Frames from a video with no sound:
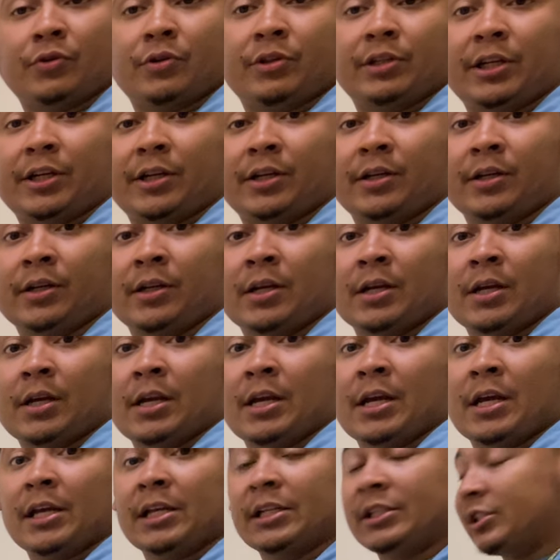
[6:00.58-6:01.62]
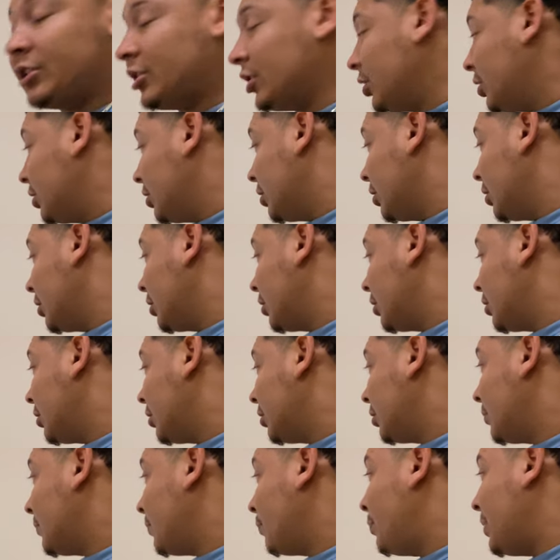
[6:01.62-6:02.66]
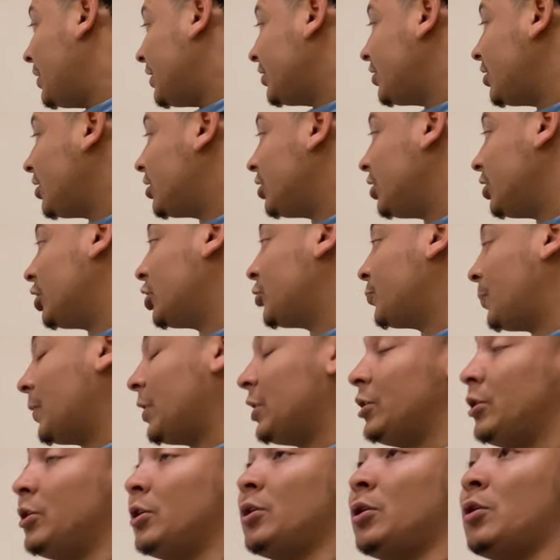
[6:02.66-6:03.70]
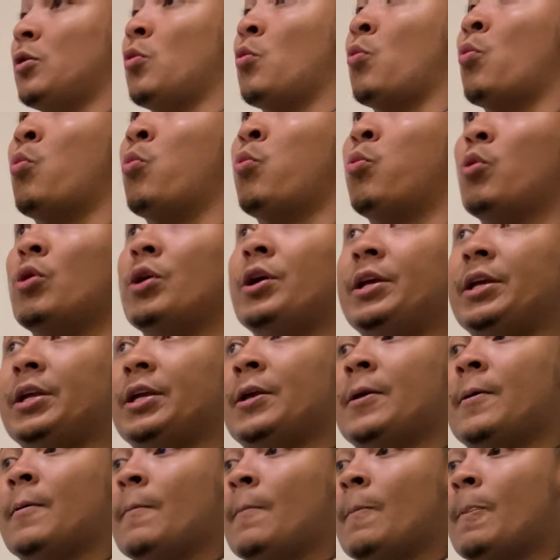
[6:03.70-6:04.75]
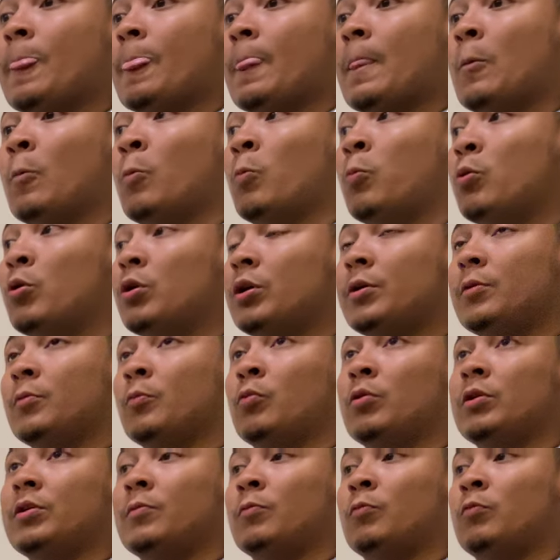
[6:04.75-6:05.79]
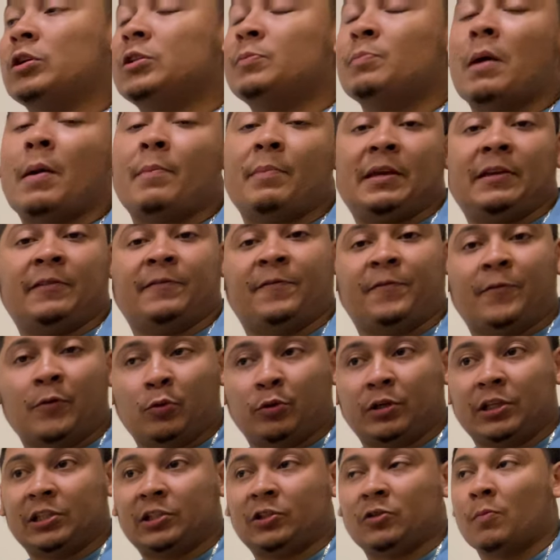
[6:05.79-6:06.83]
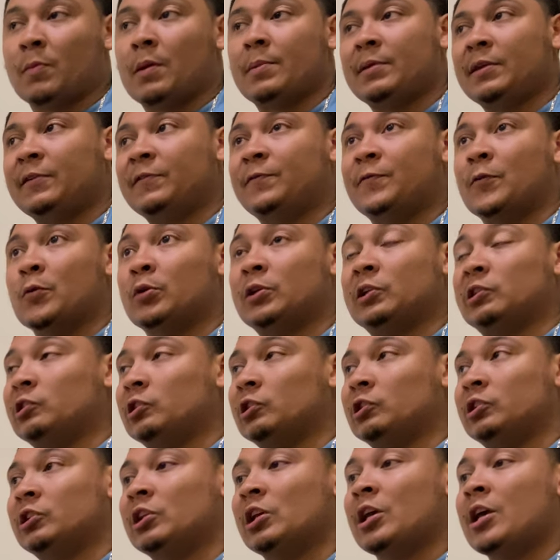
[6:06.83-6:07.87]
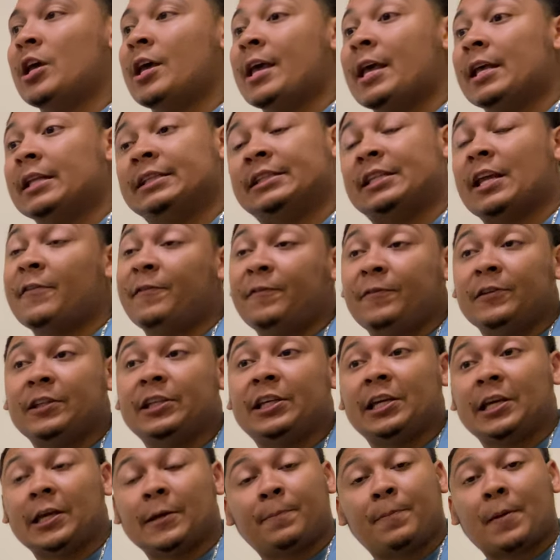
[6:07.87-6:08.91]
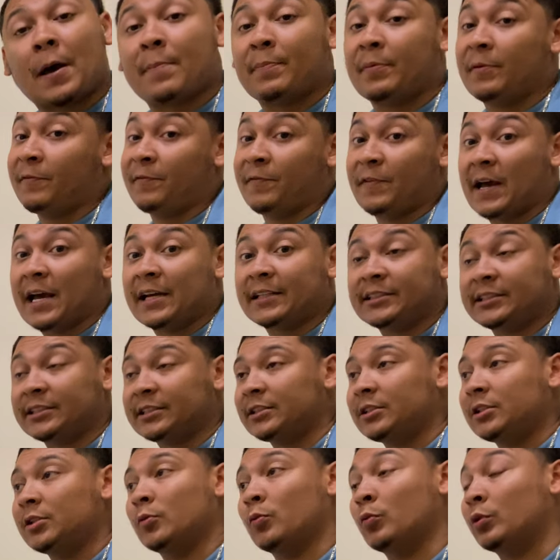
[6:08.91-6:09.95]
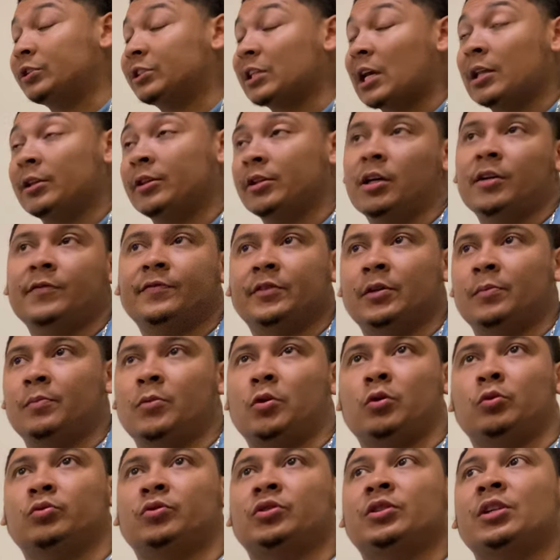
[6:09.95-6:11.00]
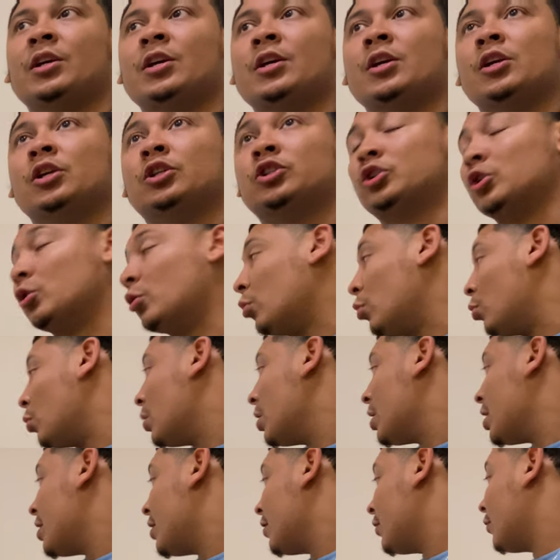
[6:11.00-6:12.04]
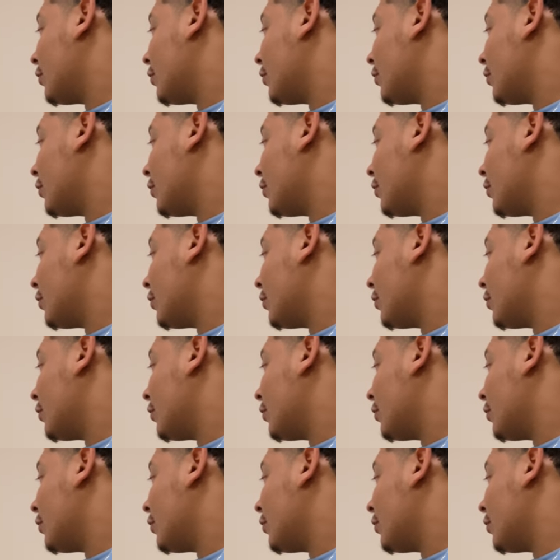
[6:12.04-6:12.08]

on there to uh, basically explain what what what was my main focus. So my main focus is definitely hip hop and fashion, which I love the most. So